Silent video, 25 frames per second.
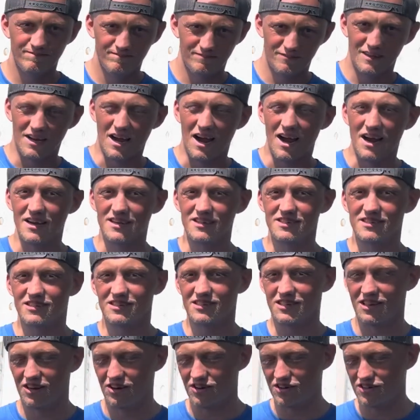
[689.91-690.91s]
guys,
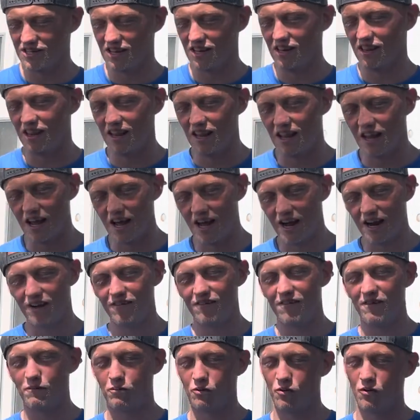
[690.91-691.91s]
there's a lot of
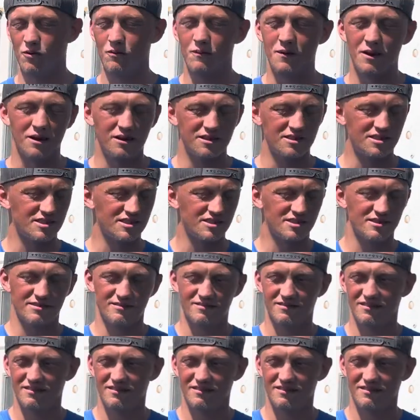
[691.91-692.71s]
improvements